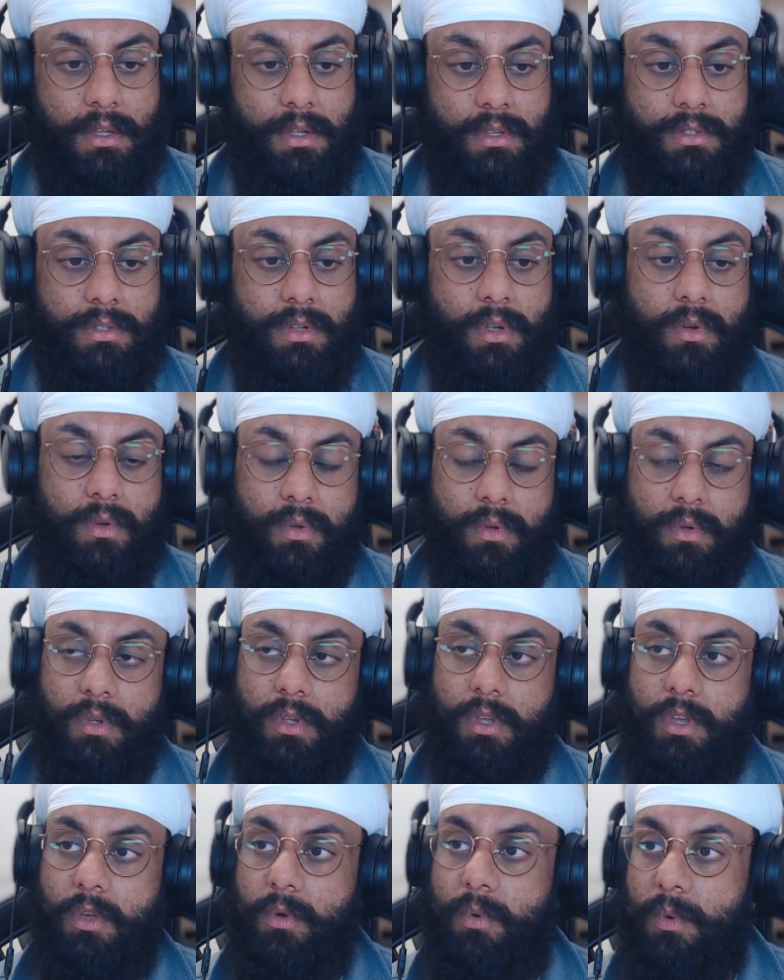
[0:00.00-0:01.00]
So
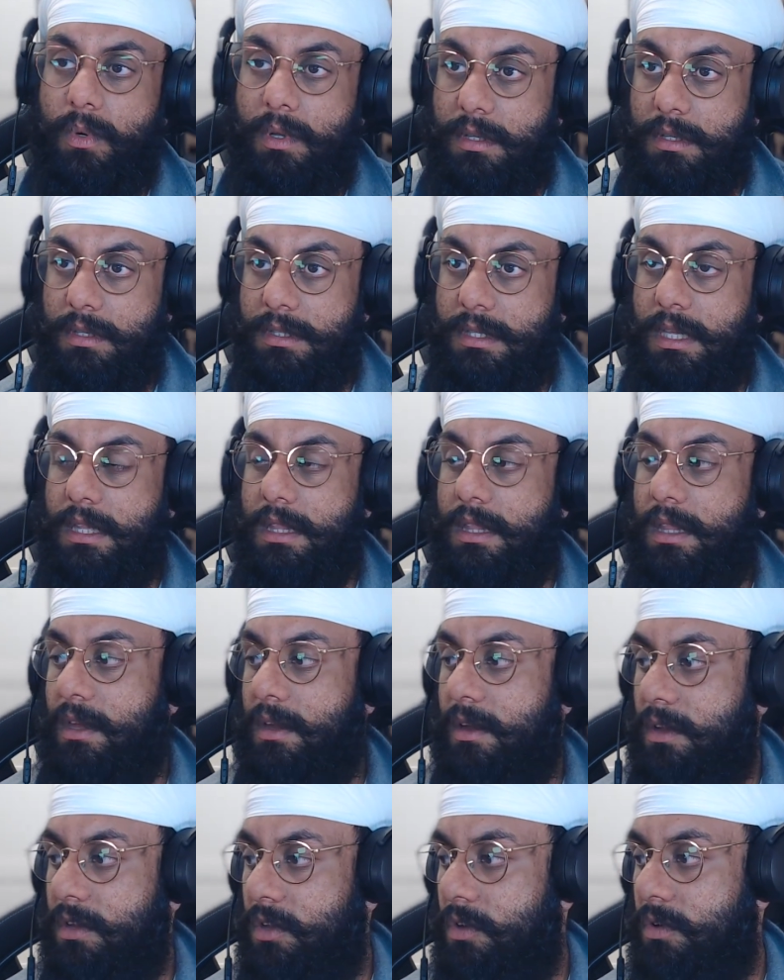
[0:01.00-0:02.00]
you will sit
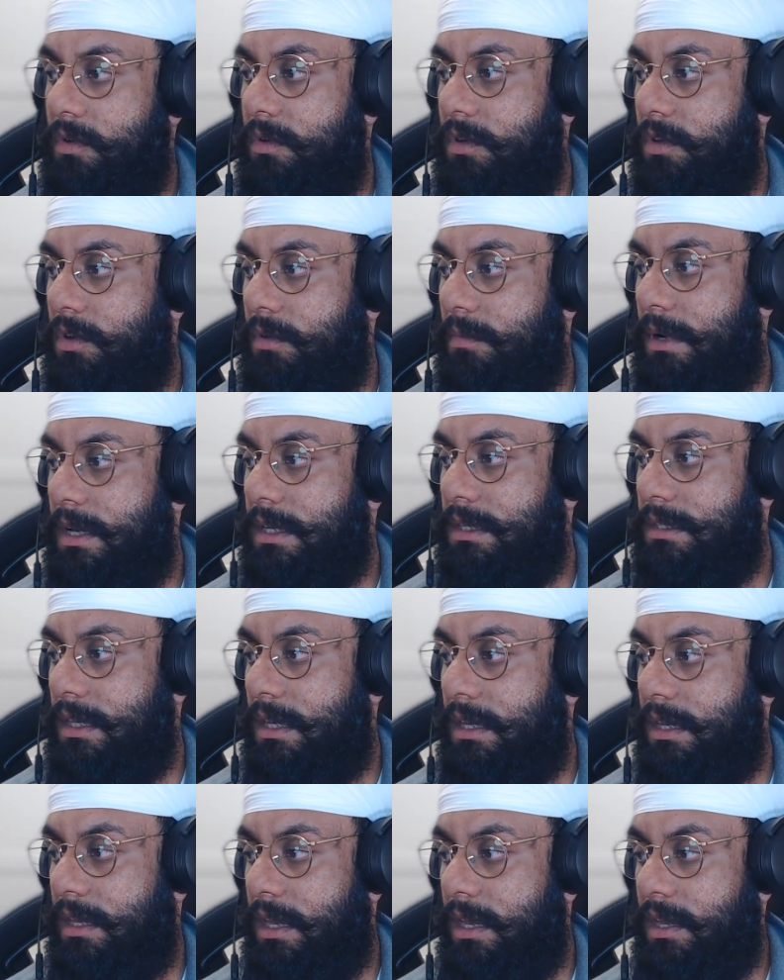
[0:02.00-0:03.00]
there and you you might
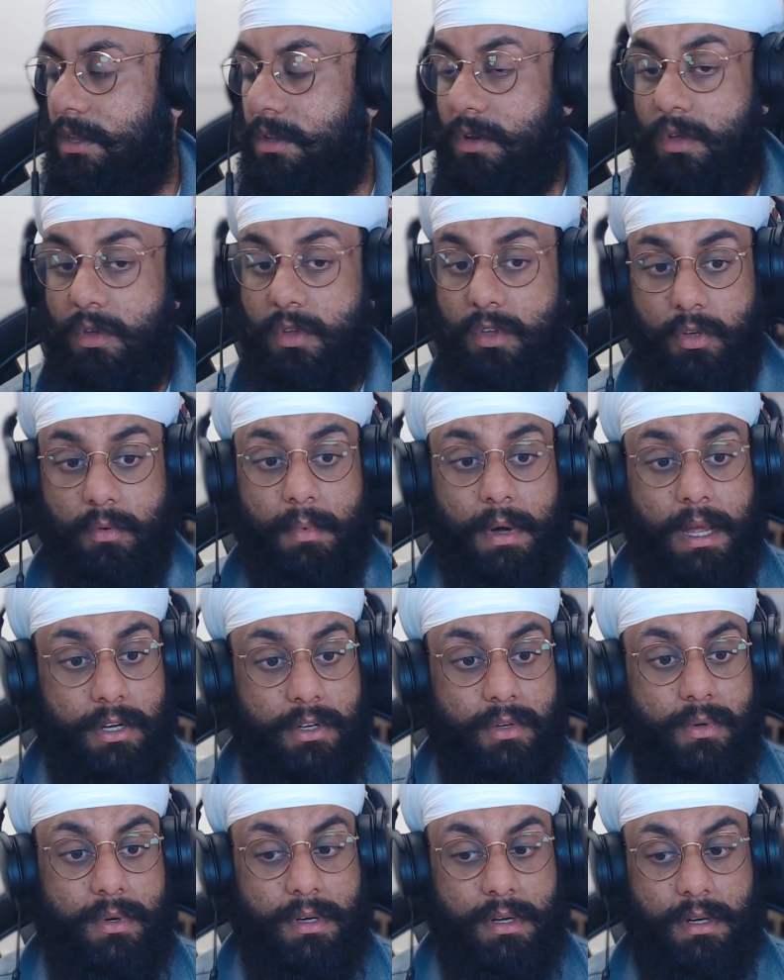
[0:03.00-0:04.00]
say, okay, you know, you
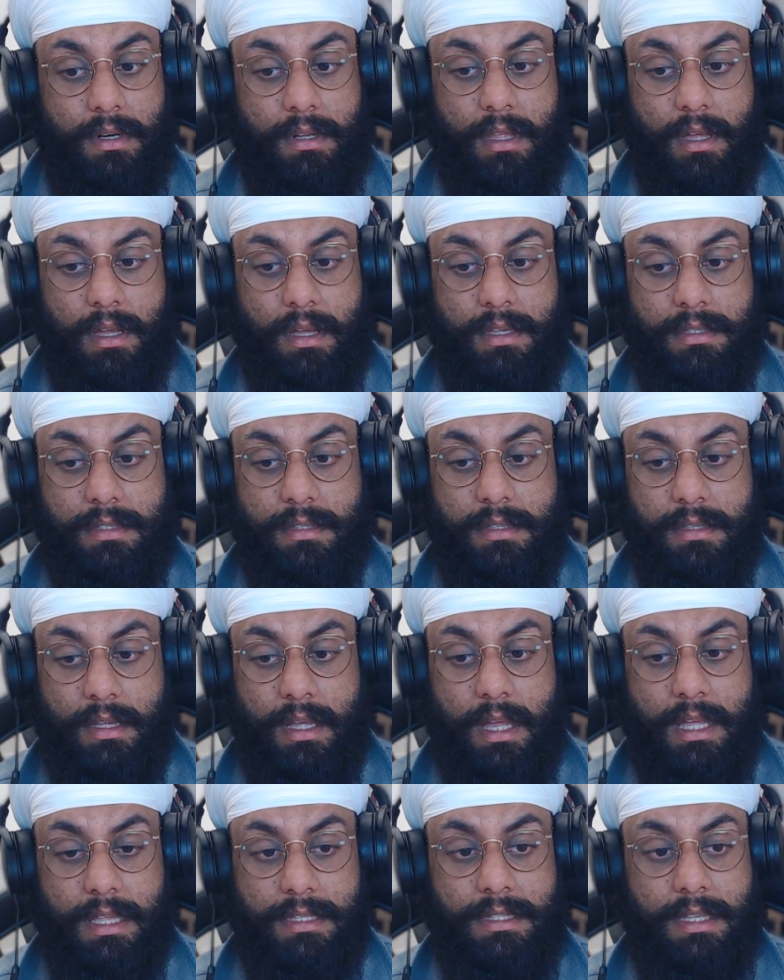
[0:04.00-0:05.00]
might do an ardas
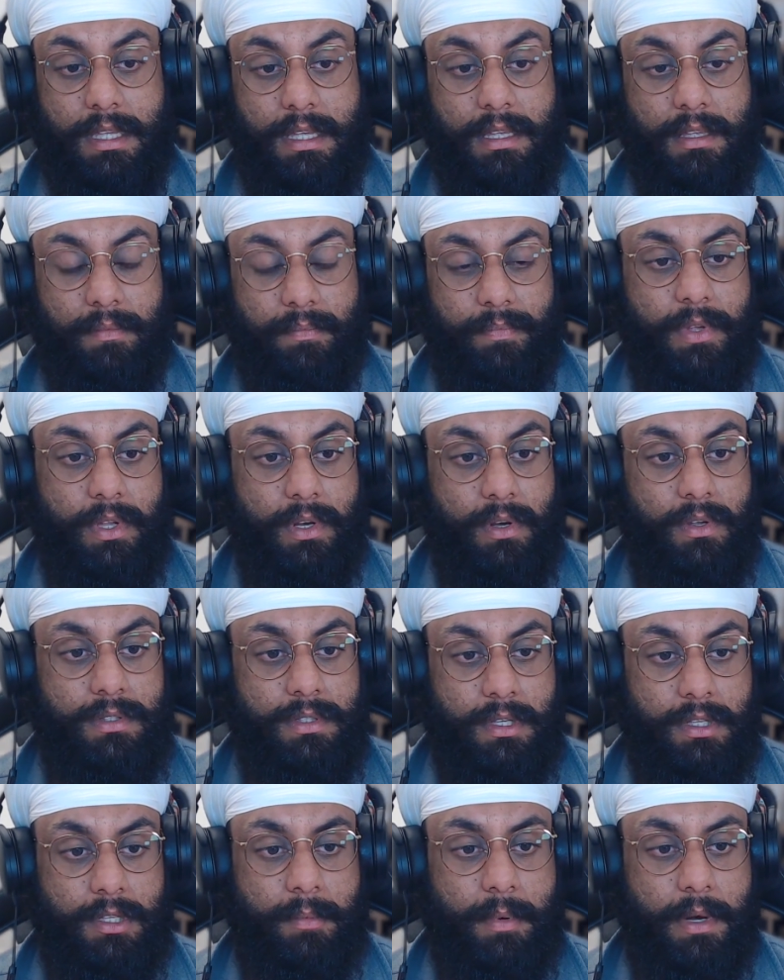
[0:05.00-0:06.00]
and say, you know,
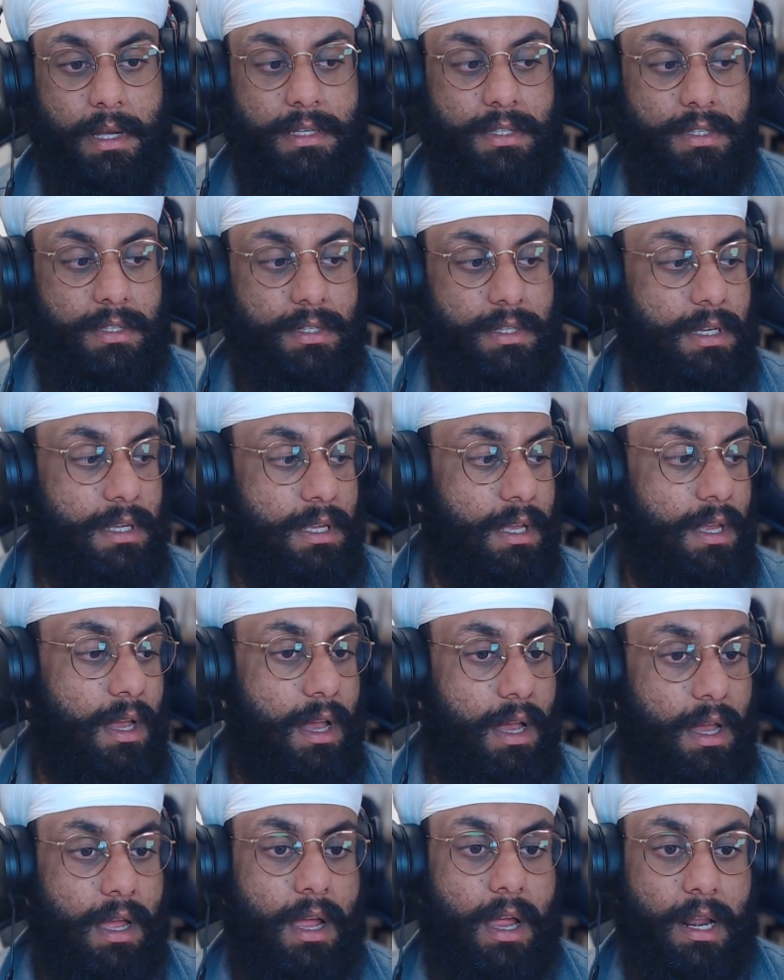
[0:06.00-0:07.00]
Sachapachaji,
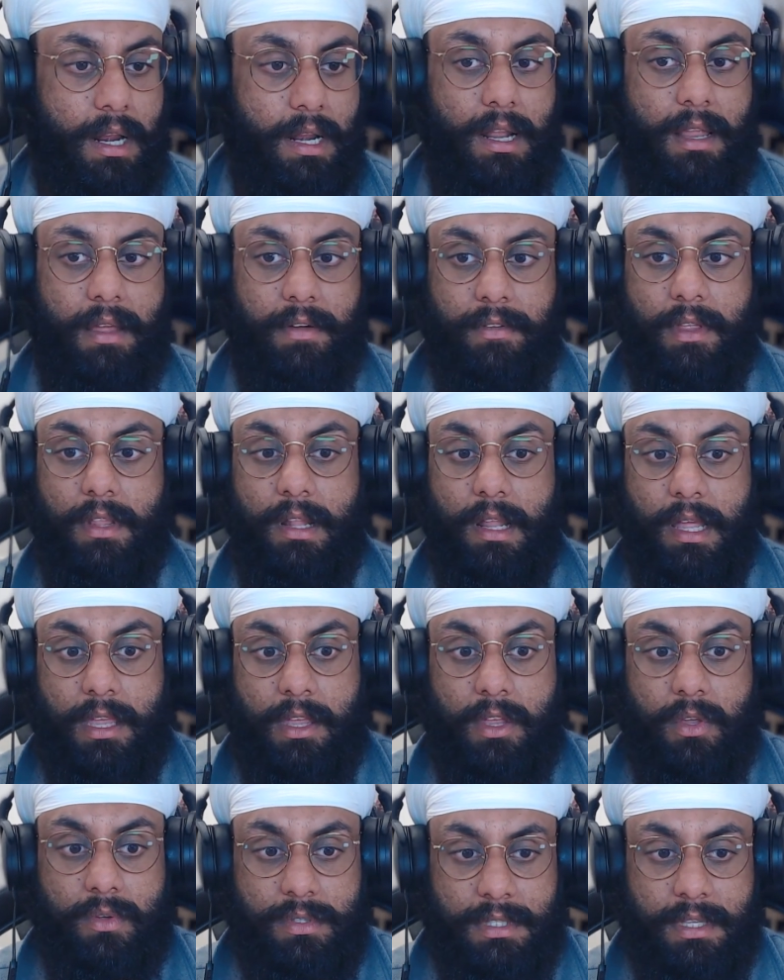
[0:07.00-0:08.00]
I'd like
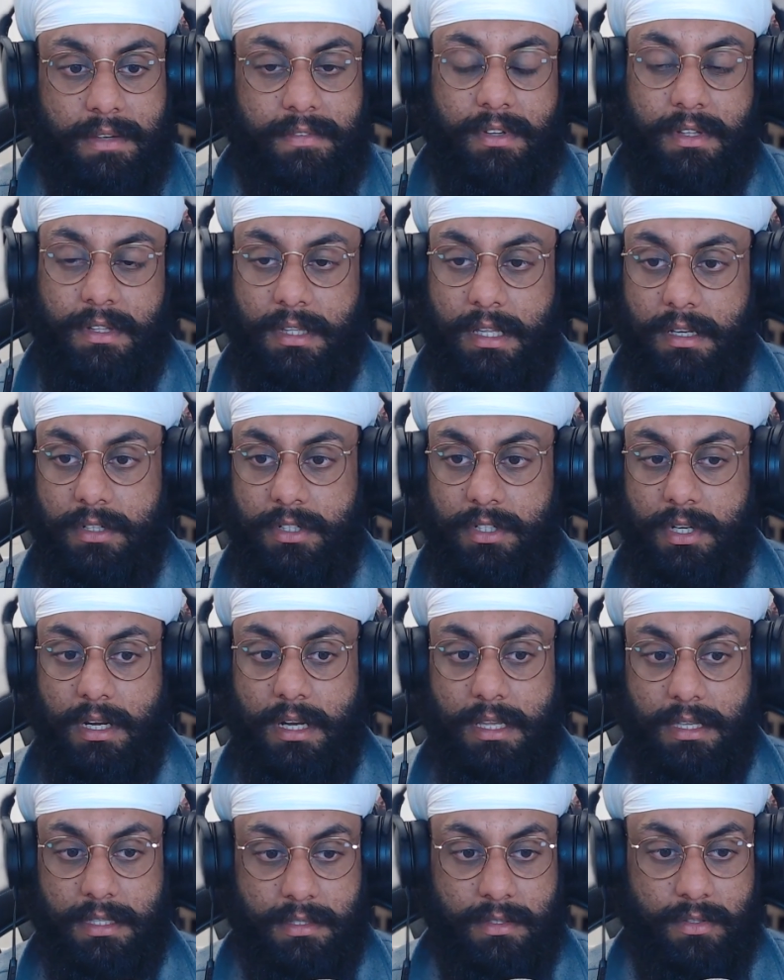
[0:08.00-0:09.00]
like your
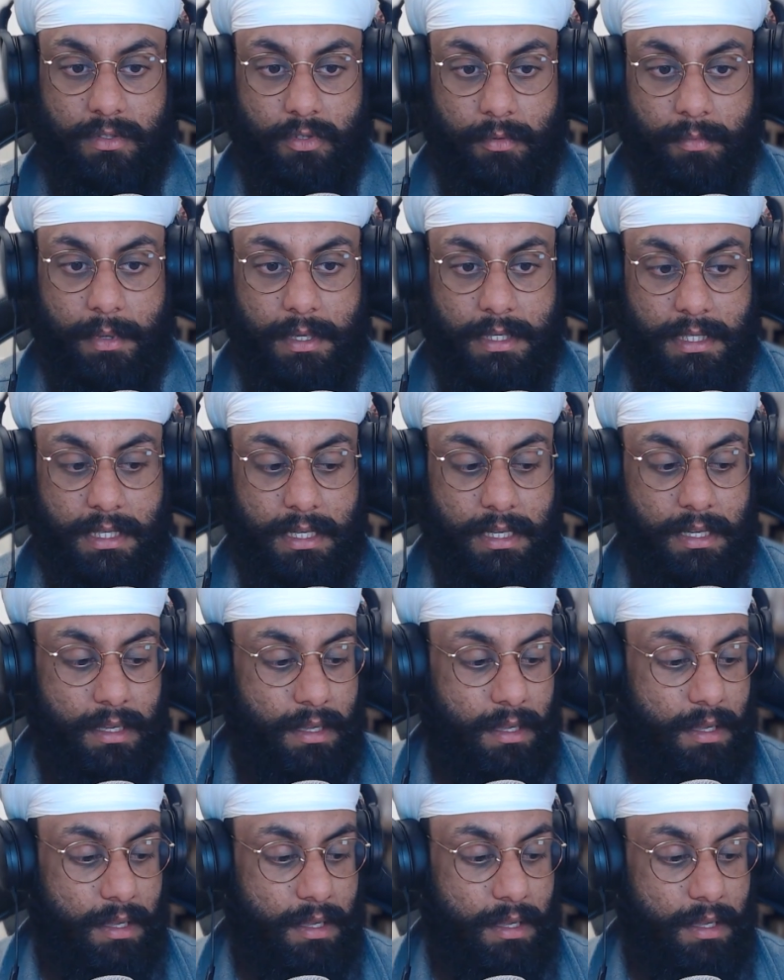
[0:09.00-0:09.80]
self-darshan as Subaji